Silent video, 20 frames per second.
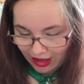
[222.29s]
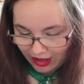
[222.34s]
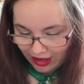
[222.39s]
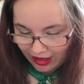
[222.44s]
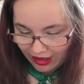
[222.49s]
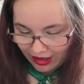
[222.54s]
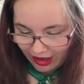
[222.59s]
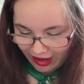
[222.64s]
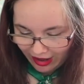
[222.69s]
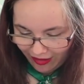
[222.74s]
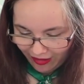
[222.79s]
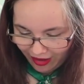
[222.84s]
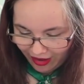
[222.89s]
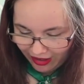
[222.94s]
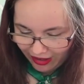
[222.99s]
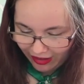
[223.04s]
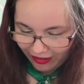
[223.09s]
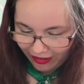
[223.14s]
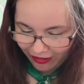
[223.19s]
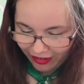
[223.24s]
Yeah,
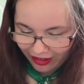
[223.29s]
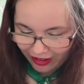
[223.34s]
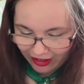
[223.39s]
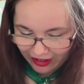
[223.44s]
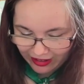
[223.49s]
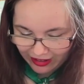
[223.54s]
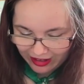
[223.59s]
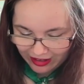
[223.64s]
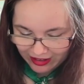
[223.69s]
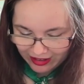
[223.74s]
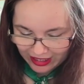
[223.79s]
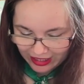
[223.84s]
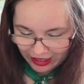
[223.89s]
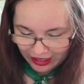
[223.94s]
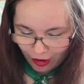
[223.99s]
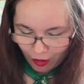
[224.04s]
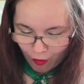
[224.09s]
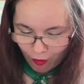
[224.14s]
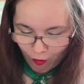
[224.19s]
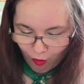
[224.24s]
I can feel it. There's like
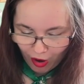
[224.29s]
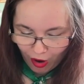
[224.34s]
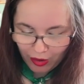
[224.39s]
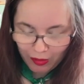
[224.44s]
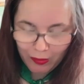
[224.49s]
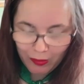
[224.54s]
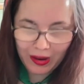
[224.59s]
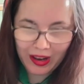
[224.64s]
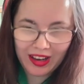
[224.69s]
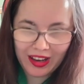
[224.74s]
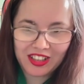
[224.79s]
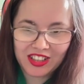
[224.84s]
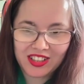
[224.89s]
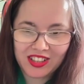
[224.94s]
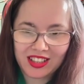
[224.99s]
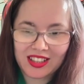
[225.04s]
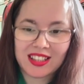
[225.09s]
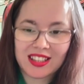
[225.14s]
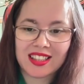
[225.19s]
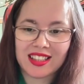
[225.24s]
one page
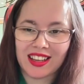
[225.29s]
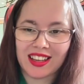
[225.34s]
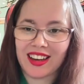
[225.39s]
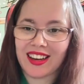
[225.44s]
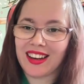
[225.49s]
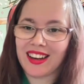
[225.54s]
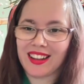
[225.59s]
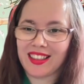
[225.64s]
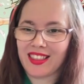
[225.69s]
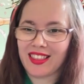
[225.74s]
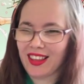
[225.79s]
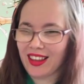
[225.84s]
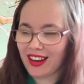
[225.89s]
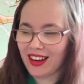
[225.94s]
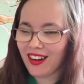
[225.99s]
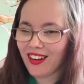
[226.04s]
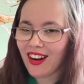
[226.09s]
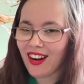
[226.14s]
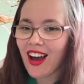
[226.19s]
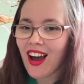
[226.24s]
that's slightly
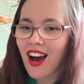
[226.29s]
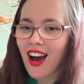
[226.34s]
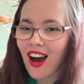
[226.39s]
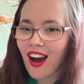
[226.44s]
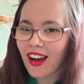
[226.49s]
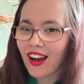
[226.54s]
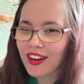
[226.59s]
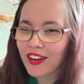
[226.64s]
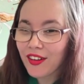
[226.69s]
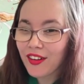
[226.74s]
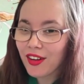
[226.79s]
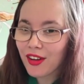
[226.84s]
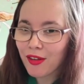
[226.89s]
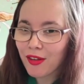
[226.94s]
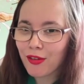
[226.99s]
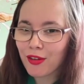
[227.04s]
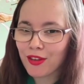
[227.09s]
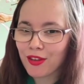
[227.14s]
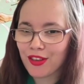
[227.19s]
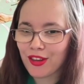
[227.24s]
thicker. I don't know
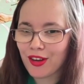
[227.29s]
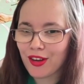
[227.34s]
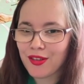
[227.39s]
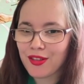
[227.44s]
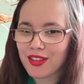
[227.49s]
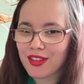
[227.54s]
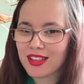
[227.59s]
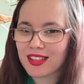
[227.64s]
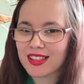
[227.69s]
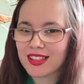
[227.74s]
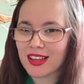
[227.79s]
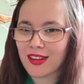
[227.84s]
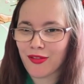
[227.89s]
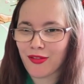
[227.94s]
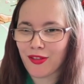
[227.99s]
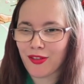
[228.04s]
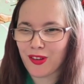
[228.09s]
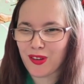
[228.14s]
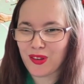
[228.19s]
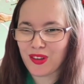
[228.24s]
if you'd notice
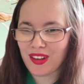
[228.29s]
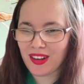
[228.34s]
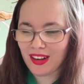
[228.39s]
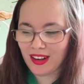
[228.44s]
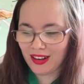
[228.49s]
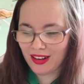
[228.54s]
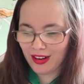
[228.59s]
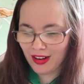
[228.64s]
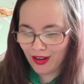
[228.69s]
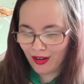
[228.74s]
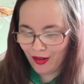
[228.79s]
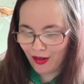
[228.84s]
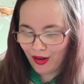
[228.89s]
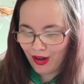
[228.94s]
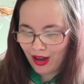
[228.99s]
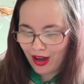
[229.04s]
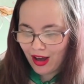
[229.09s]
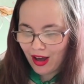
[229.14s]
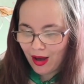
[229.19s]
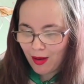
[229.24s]
if you didn't know,
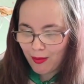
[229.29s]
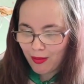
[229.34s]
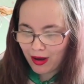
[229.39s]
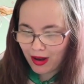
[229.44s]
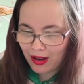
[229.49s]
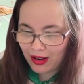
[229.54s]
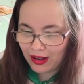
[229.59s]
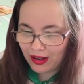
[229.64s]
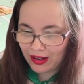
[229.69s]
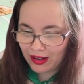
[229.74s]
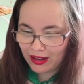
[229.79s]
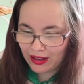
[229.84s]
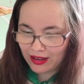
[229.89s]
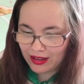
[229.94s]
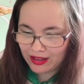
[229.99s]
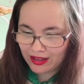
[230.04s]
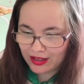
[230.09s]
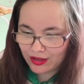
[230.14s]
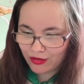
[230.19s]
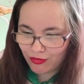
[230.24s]
but it
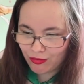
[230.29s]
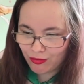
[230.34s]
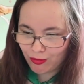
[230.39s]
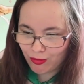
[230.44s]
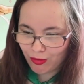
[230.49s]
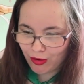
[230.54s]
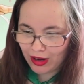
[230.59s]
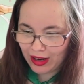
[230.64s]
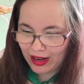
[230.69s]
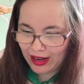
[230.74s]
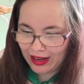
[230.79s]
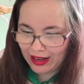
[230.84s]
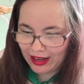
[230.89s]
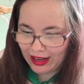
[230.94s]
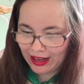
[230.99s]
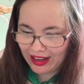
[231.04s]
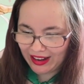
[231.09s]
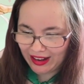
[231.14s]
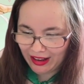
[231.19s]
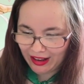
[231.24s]
is
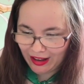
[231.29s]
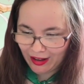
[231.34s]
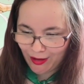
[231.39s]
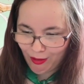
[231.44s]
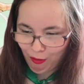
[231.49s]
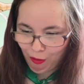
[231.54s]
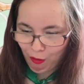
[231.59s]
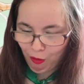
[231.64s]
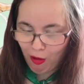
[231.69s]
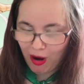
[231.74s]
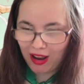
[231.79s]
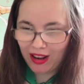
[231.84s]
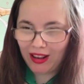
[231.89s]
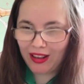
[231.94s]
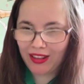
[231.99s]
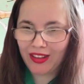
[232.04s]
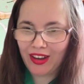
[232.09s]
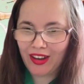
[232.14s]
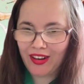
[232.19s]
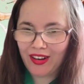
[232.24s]
really
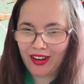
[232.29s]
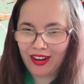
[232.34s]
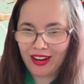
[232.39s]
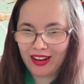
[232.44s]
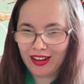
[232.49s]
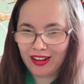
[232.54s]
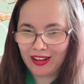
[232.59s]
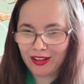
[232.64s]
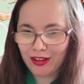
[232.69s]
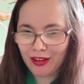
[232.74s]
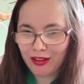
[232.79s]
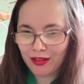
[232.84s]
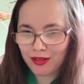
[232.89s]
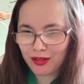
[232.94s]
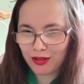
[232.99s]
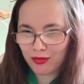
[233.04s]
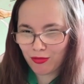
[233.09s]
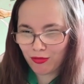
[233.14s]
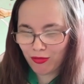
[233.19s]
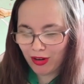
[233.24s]
well done. It
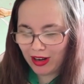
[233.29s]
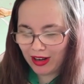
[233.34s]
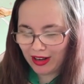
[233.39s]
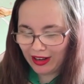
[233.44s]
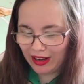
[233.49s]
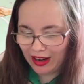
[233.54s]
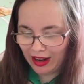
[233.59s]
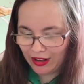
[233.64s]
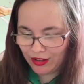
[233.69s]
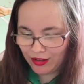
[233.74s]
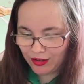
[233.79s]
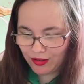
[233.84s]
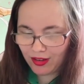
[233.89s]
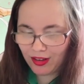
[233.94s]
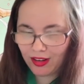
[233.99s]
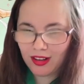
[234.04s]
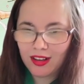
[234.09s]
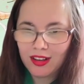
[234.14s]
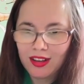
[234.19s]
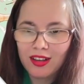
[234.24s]
looks really
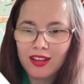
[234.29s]
natural.